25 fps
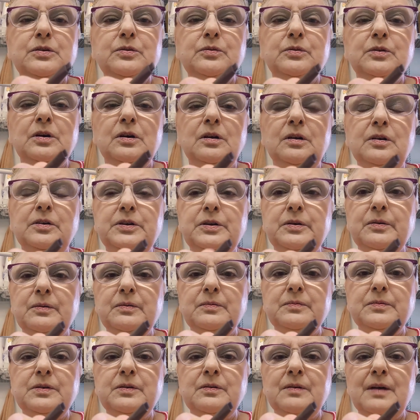So you color
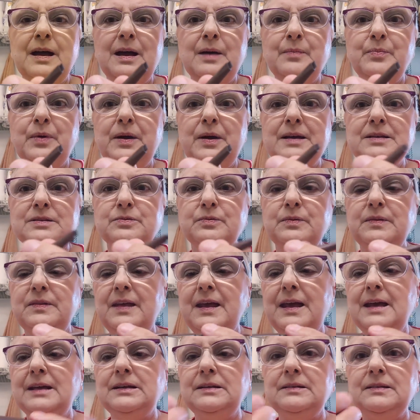your, your
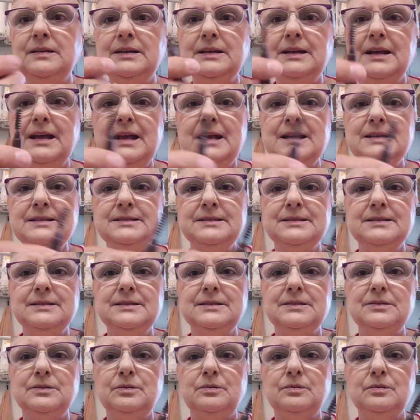eyebrows with that and then it
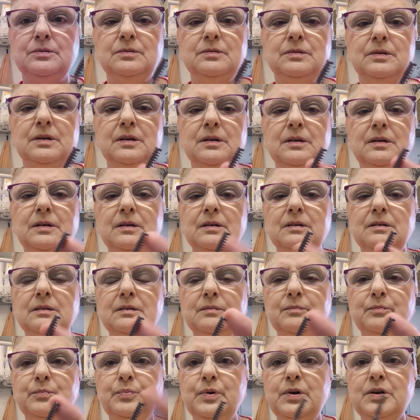has this little
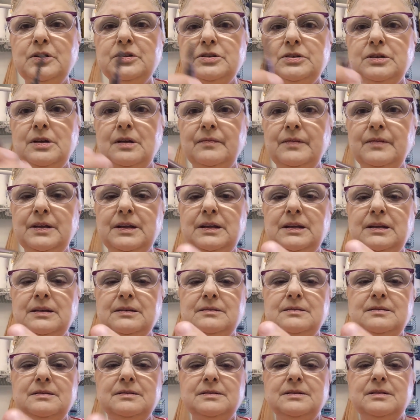brush on the
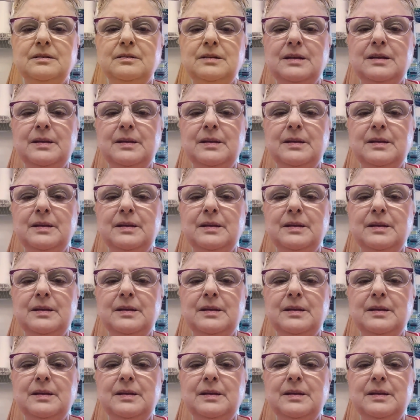end.